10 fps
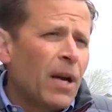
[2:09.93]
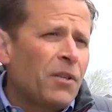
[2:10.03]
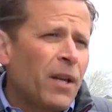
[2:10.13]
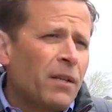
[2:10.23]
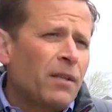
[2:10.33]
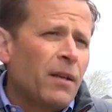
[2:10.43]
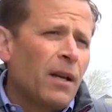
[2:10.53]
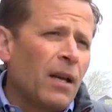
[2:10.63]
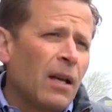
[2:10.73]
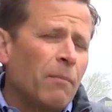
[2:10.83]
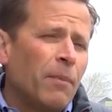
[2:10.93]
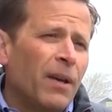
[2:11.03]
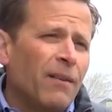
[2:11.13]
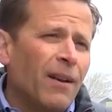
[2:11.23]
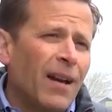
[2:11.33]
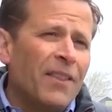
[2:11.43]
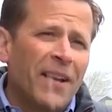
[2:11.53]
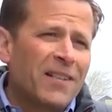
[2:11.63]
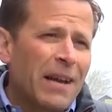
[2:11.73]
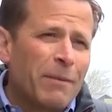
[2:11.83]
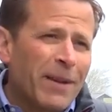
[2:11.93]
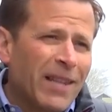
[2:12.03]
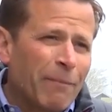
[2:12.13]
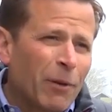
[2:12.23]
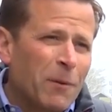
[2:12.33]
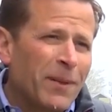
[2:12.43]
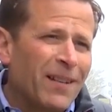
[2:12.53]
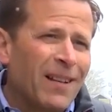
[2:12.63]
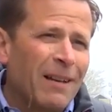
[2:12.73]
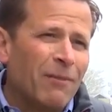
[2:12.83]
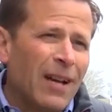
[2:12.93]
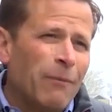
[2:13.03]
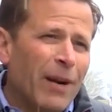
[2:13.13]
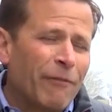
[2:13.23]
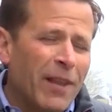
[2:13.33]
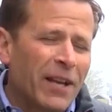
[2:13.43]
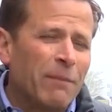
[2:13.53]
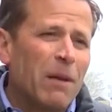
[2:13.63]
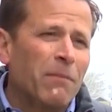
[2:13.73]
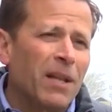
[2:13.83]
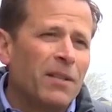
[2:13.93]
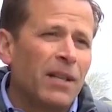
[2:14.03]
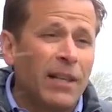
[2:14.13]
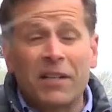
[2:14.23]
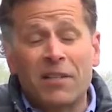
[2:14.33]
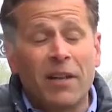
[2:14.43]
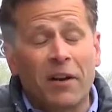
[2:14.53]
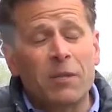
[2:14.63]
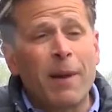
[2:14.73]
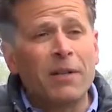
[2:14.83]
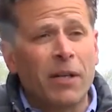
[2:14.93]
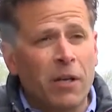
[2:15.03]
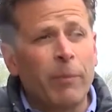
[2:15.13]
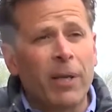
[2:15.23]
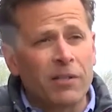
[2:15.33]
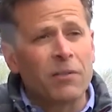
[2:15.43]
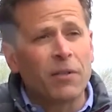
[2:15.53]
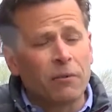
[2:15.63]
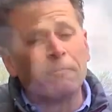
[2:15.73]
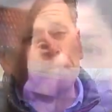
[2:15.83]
project, uh, but I think it's time to make that permanent. I, am ready for that commitment, and I'd like to see that expand to other places too.